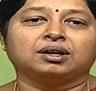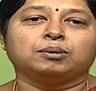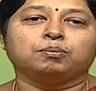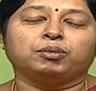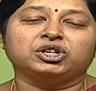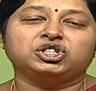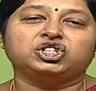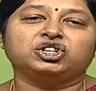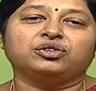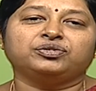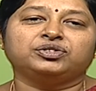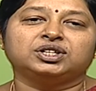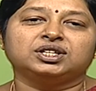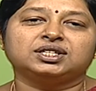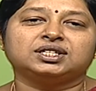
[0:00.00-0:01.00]
Much of
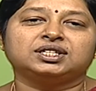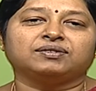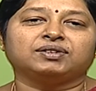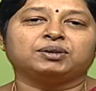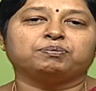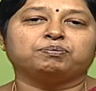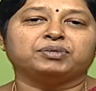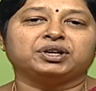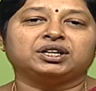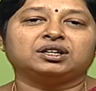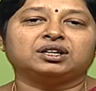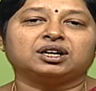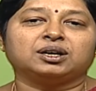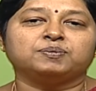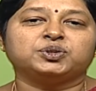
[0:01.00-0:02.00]
this
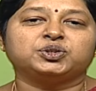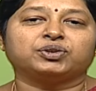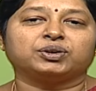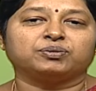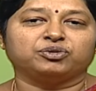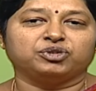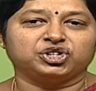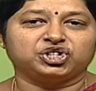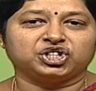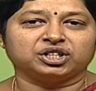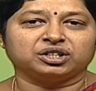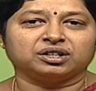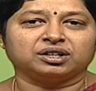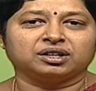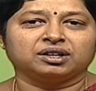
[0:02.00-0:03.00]
development comes from
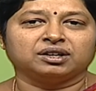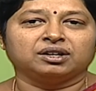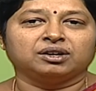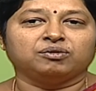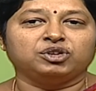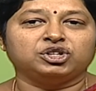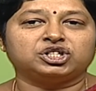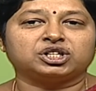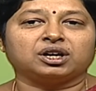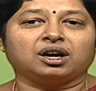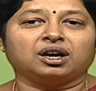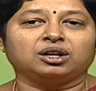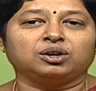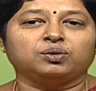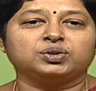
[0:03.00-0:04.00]
vision, which
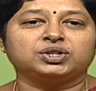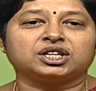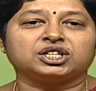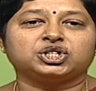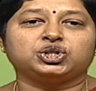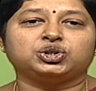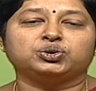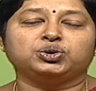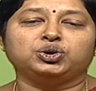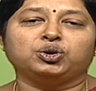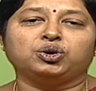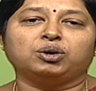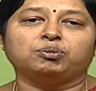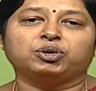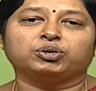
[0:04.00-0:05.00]
allows us to
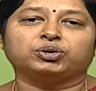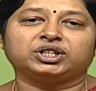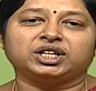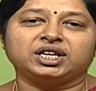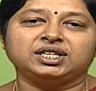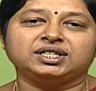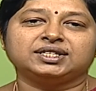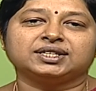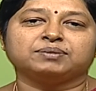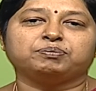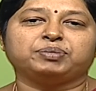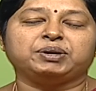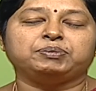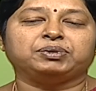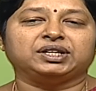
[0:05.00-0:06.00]
know about things and
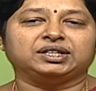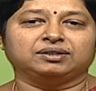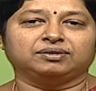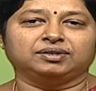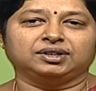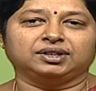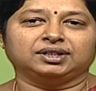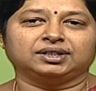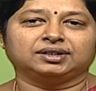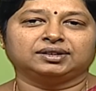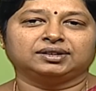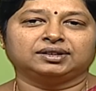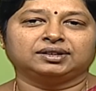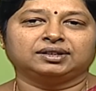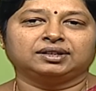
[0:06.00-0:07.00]
people in the world.
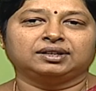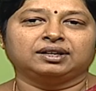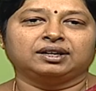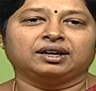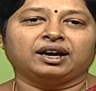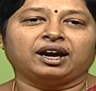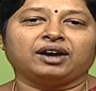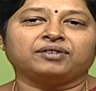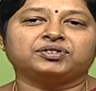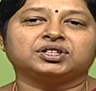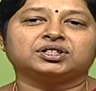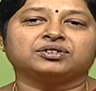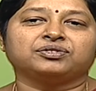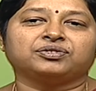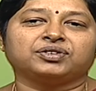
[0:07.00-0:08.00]
After
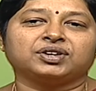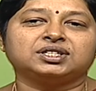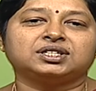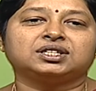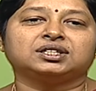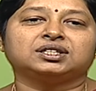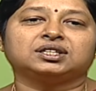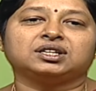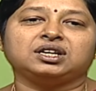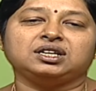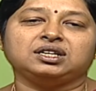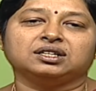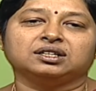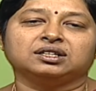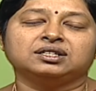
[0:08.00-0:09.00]
the first 3
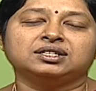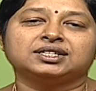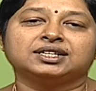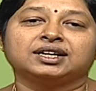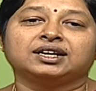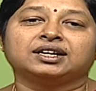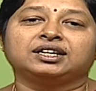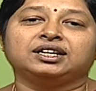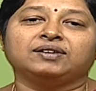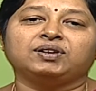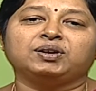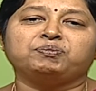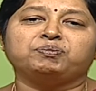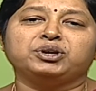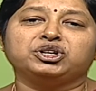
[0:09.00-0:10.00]
years,
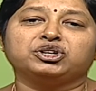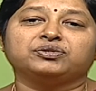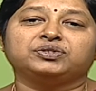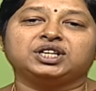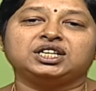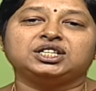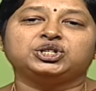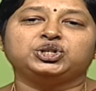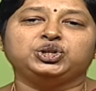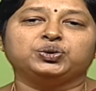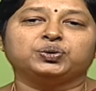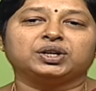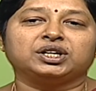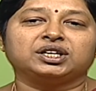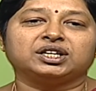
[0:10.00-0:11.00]
development of these
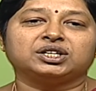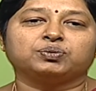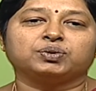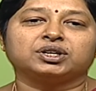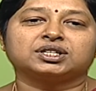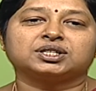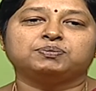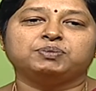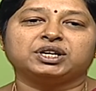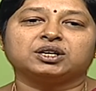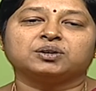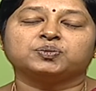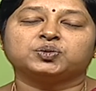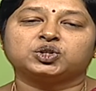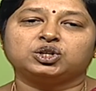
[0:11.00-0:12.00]
neural networks
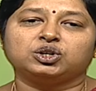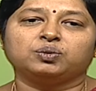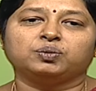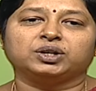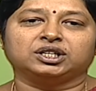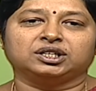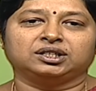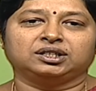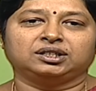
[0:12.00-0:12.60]
becomes slower.